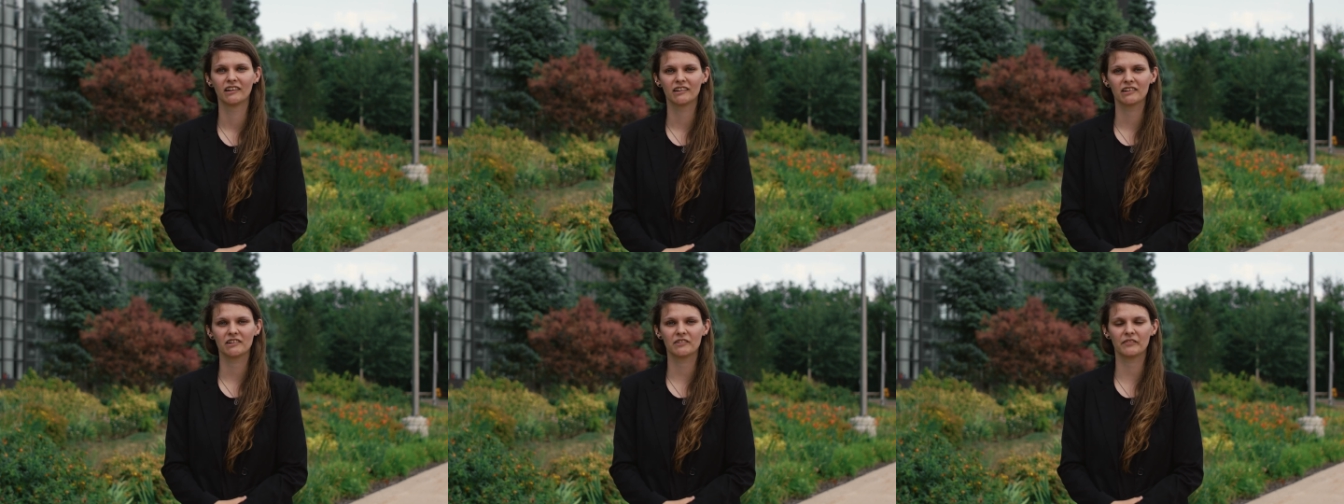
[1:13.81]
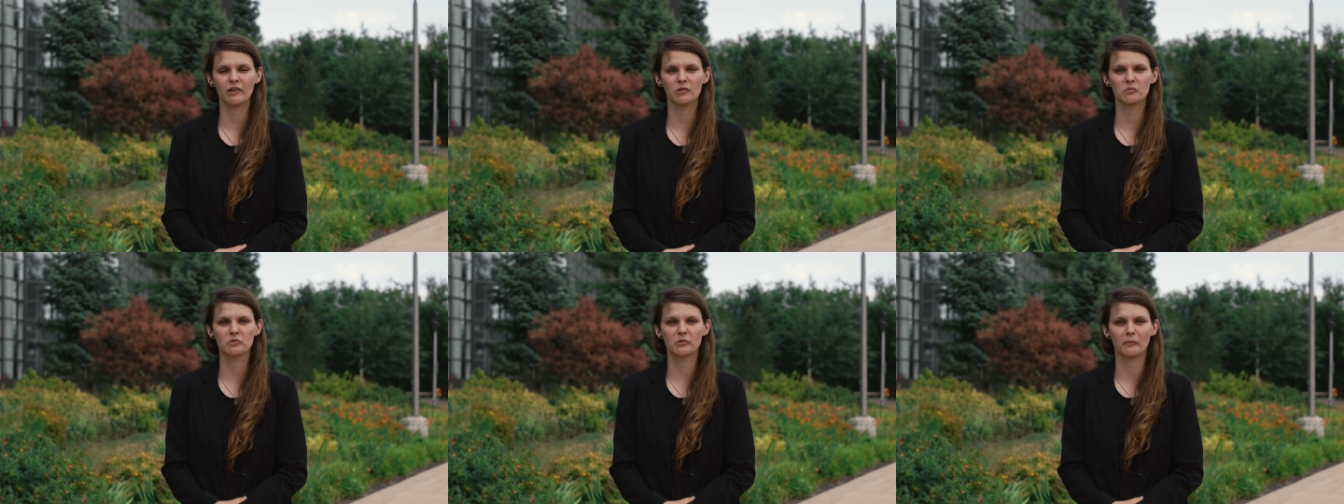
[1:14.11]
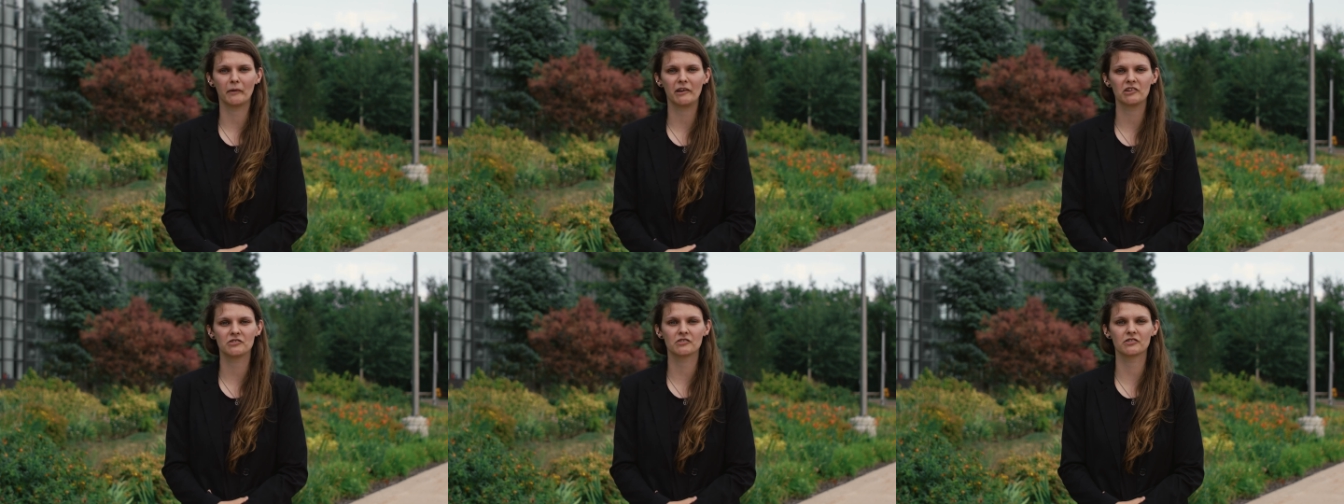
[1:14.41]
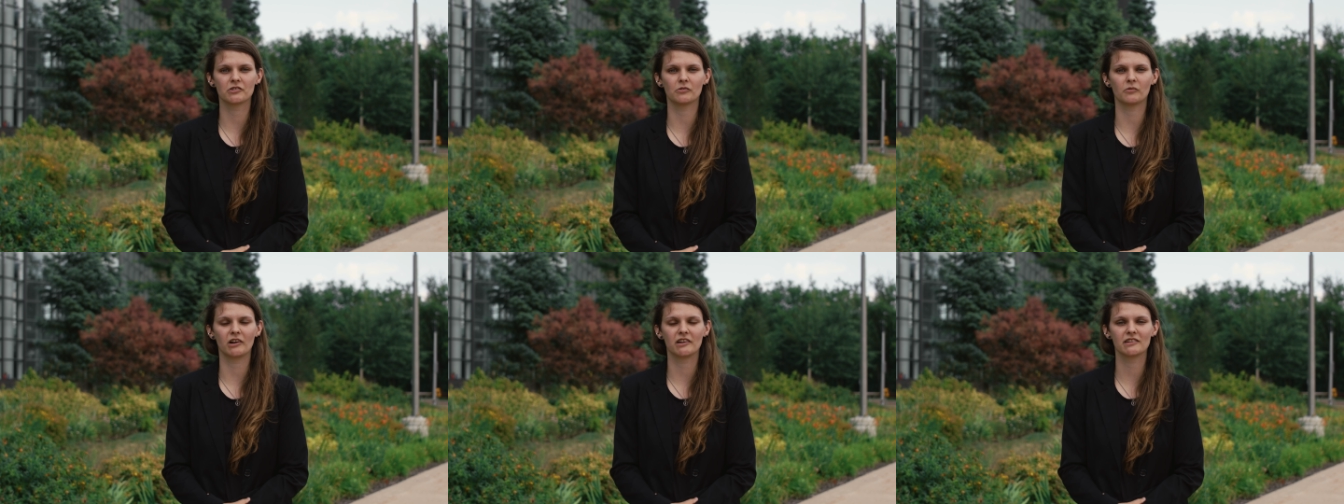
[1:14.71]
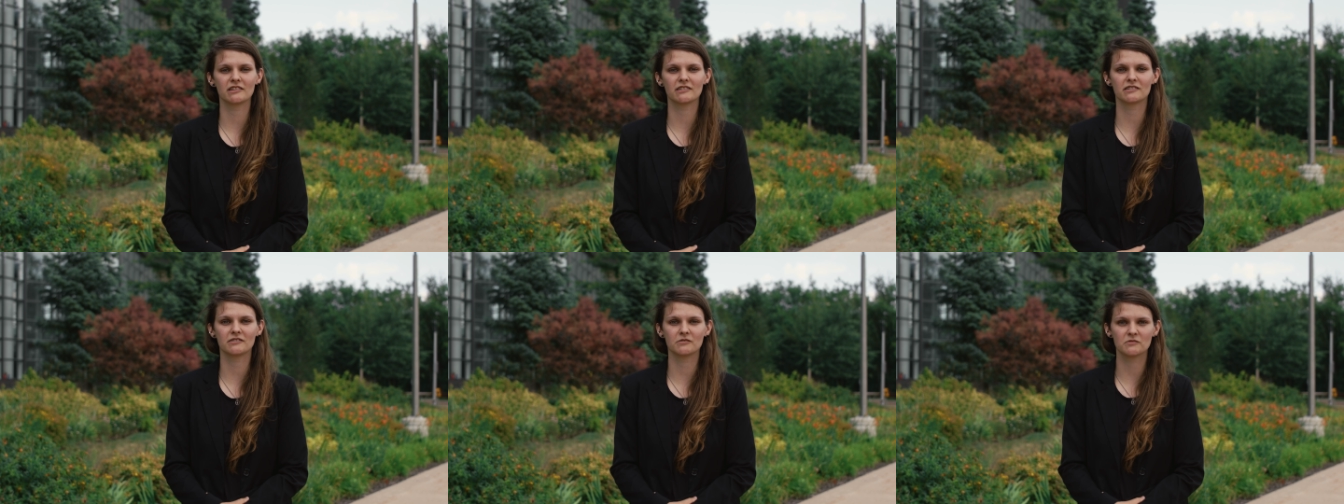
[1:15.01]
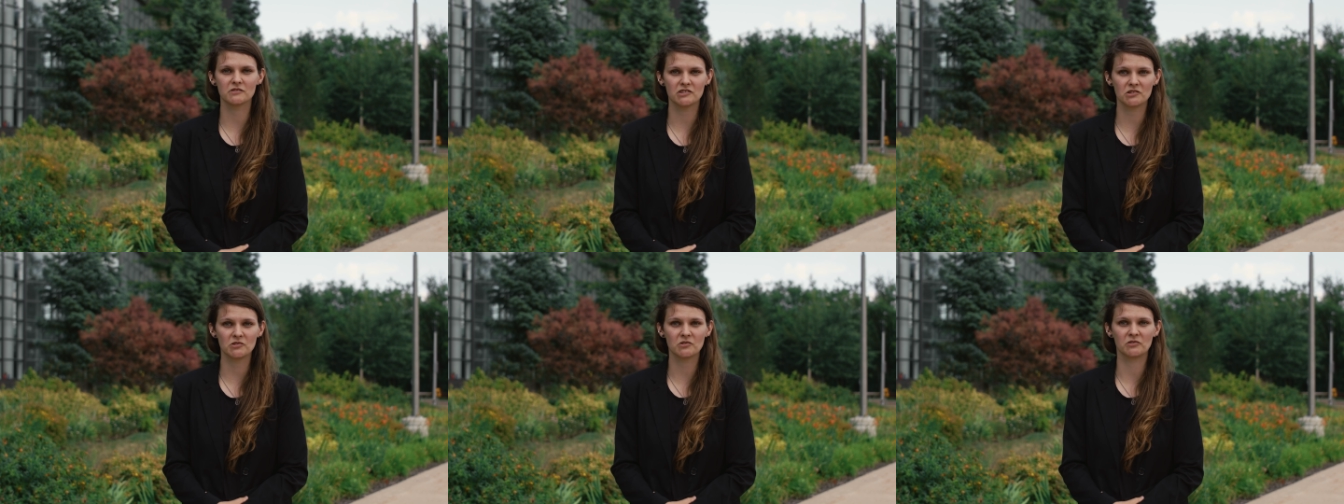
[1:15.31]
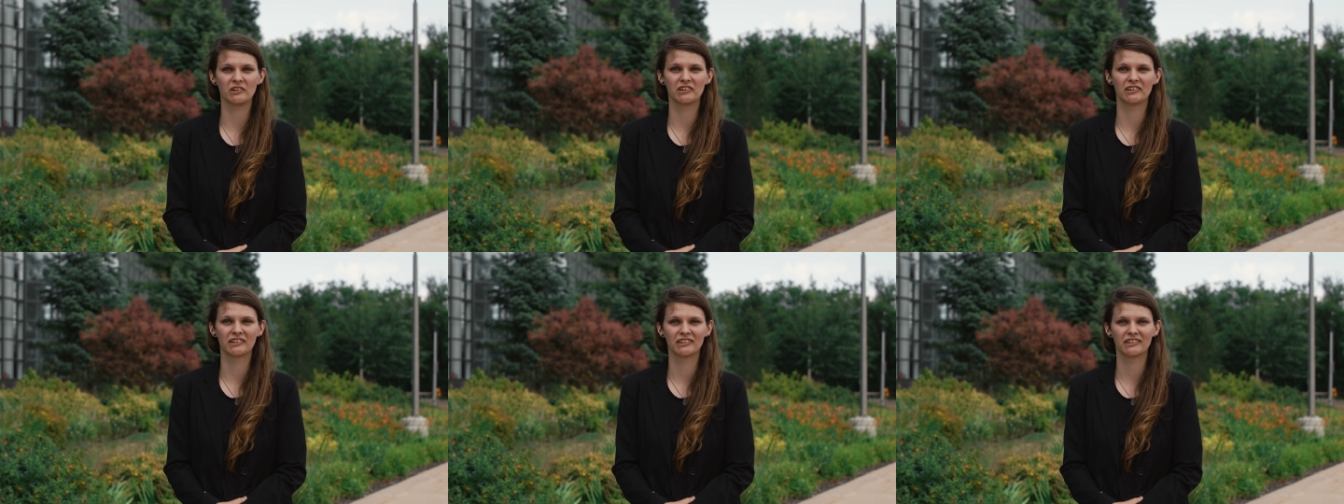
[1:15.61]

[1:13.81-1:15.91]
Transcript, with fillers: develop your major to what suits you.